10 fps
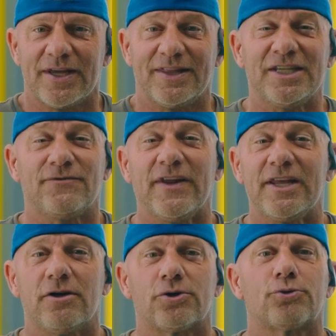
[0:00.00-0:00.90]
These
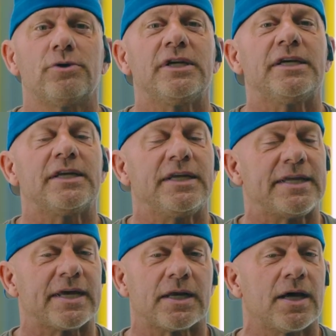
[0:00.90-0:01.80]
videos really
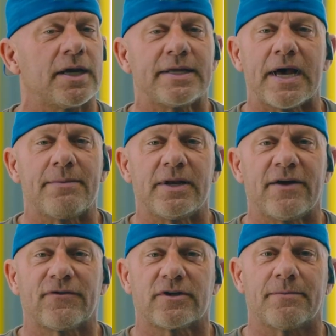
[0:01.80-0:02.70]
take a lot of time and
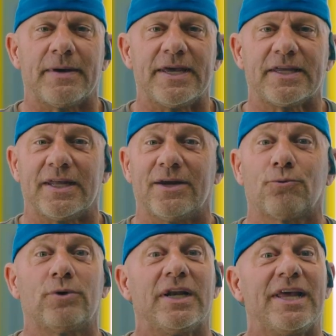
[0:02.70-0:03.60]
effort to make, and it
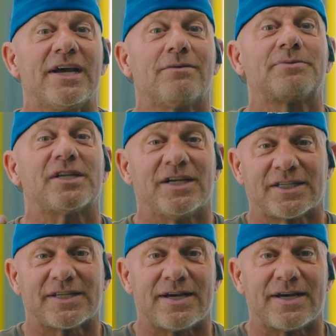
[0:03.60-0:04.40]
really helps us